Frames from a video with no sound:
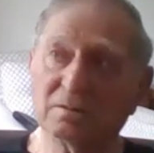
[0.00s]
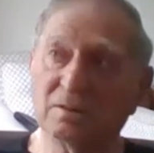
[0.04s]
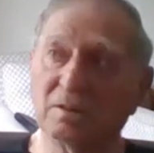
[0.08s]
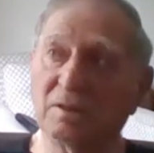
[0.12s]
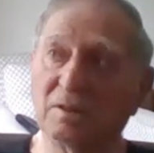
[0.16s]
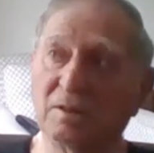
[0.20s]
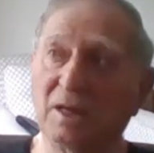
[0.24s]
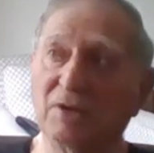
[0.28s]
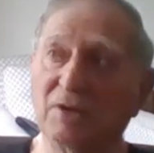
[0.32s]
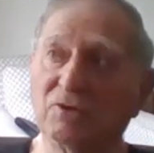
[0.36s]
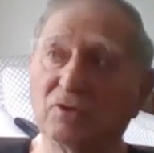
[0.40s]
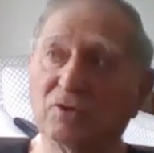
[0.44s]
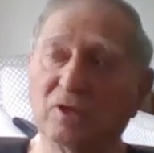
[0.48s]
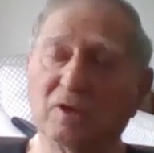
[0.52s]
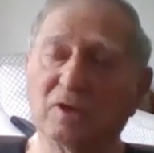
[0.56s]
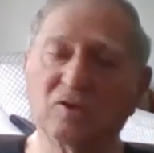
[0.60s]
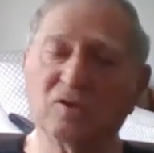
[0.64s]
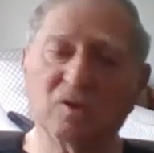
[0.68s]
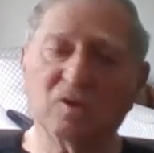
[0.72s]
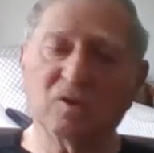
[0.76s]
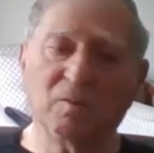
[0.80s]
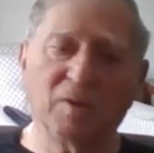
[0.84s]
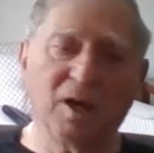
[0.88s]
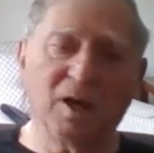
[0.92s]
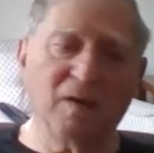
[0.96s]
nice things
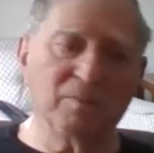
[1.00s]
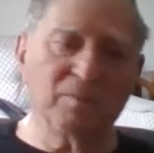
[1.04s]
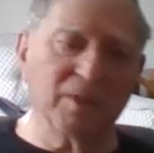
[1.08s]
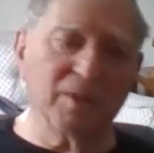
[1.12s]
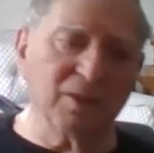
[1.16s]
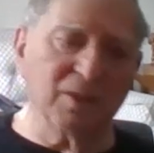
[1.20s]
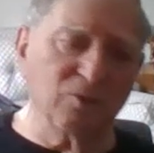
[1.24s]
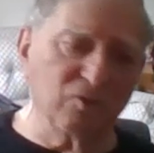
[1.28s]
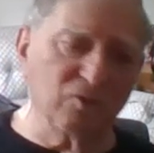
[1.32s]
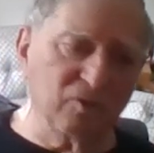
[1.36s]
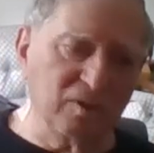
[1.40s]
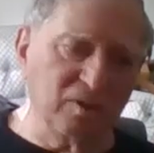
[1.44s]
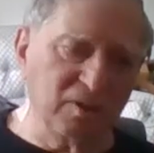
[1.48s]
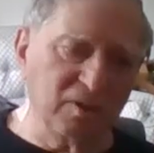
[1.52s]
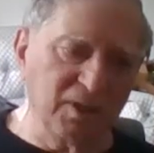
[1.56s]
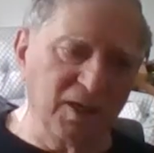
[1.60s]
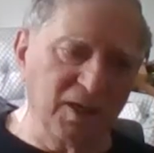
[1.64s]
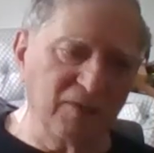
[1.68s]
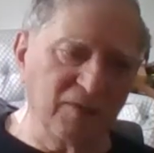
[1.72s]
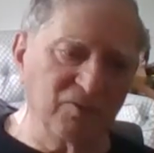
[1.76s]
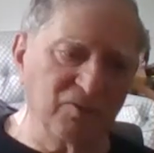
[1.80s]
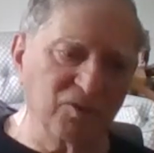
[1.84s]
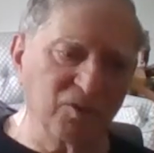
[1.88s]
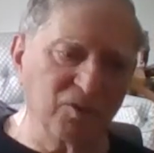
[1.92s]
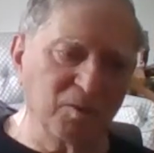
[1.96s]
about me was
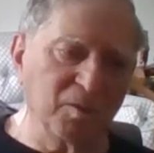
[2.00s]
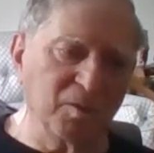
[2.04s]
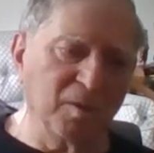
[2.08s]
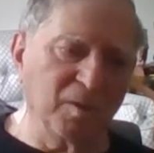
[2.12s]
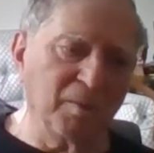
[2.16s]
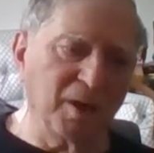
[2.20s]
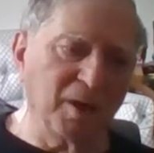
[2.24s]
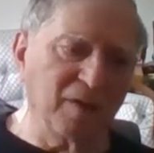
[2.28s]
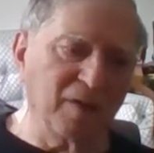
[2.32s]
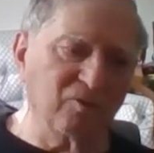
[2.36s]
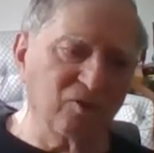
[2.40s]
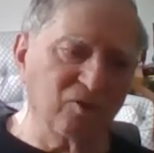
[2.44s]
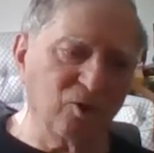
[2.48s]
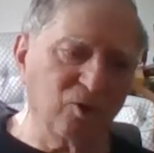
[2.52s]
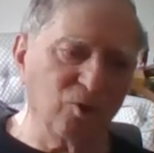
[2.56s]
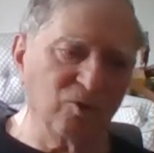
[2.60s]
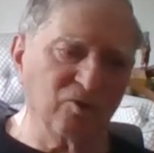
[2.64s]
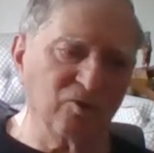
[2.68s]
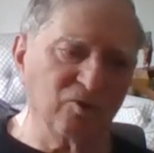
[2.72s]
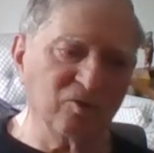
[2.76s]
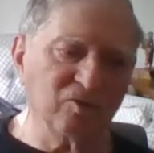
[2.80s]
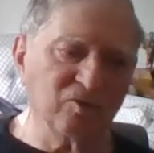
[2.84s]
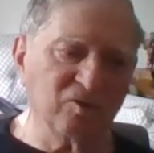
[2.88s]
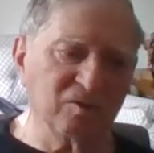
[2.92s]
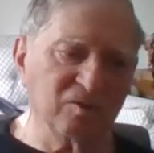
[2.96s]
given to me by
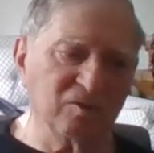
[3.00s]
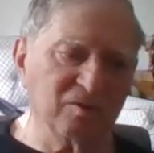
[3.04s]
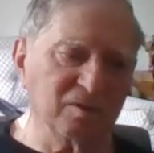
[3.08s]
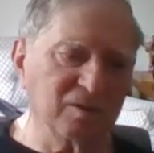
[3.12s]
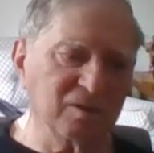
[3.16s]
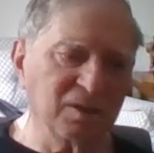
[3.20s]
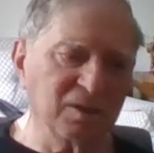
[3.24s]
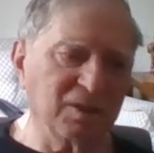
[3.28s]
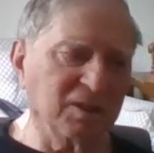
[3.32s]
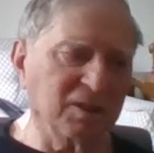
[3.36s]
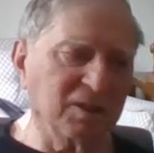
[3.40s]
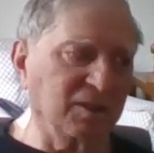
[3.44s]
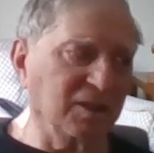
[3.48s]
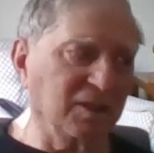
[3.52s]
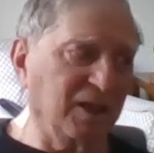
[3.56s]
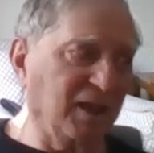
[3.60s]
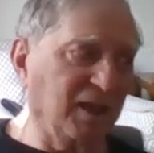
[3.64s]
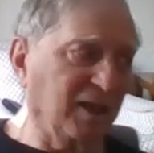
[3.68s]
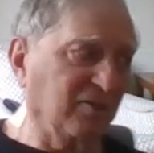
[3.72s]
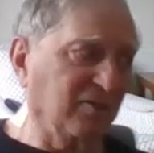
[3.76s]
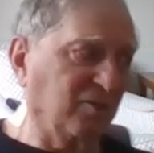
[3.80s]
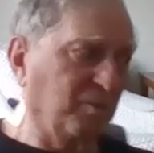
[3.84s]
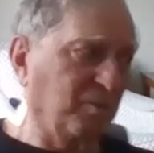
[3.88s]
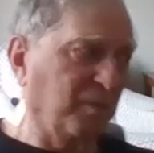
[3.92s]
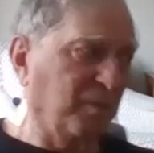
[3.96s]
soldiers. And I
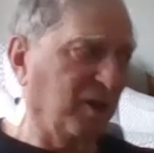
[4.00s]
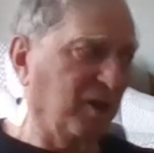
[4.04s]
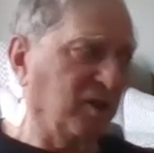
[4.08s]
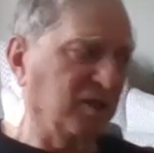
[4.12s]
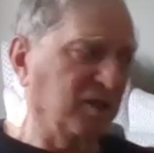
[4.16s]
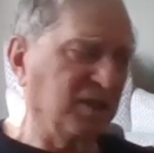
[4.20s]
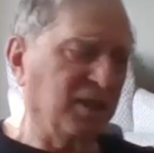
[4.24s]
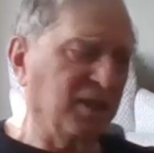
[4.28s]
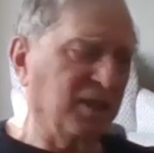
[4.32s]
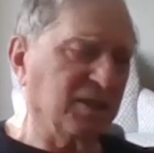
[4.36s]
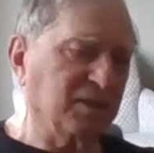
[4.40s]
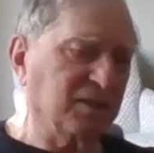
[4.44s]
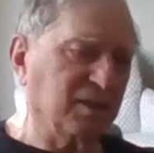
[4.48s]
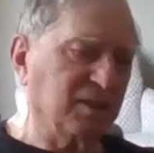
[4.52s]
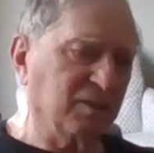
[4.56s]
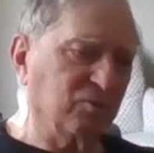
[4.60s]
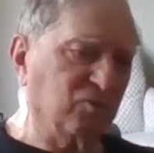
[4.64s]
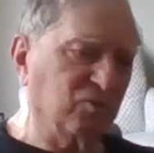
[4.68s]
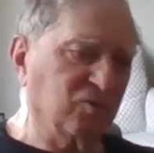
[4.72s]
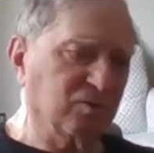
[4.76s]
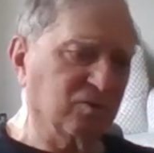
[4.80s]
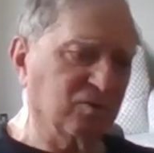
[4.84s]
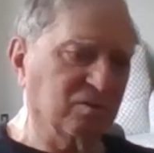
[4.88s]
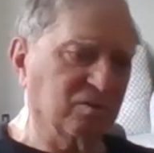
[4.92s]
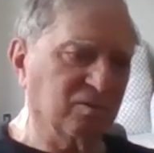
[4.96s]
have a bayonet that
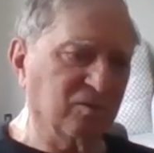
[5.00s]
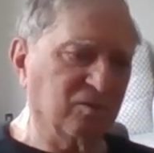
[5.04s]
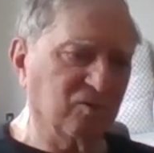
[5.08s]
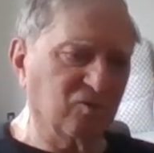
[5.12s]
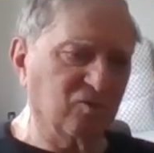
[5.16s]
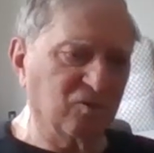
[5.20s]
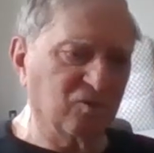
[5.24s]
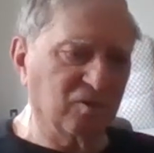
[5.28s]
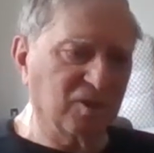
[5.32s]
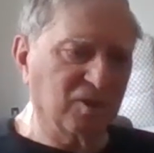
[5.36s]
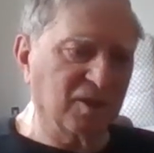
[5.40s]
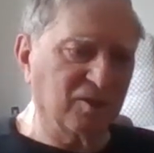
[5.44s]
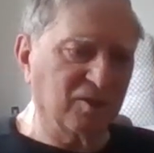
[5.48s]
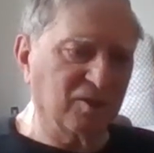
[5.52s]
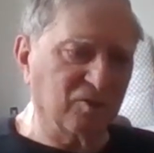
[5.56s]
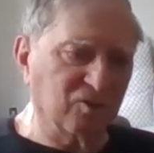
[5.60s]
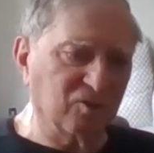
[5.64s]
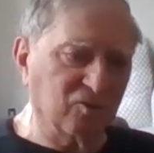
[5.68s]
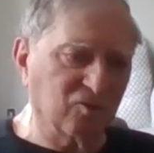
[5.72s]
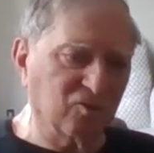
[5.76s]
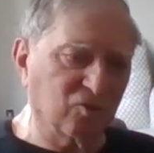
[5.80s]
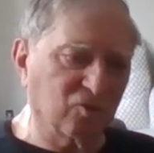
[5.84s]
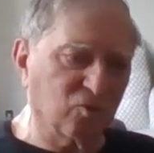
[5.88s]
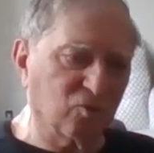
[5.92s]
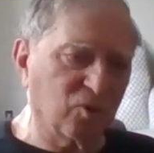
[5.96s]
was
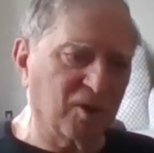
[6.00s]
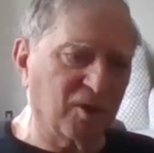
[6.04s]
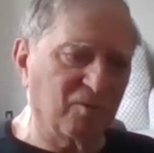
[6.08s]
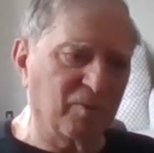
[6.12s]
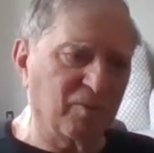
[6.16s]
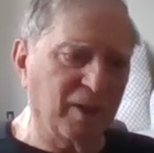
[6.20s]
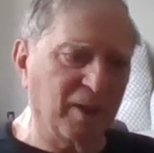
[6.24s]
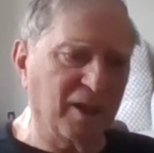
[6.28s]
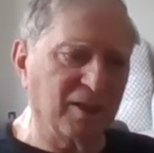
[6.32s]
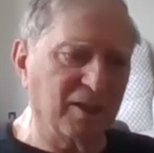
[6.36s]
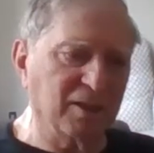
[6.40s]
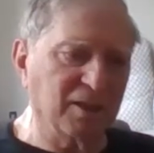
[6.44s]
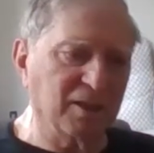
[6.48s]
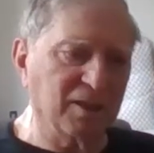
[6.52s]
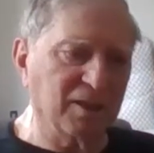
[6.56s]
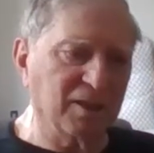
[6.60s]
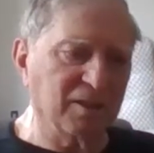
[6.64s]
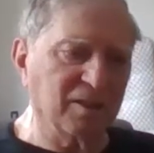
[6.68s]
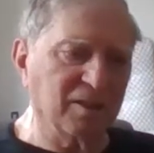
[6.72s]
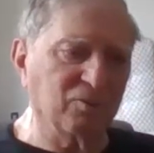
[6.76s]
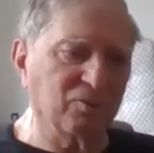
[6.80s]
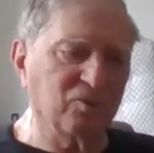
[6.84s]
spray bayonet that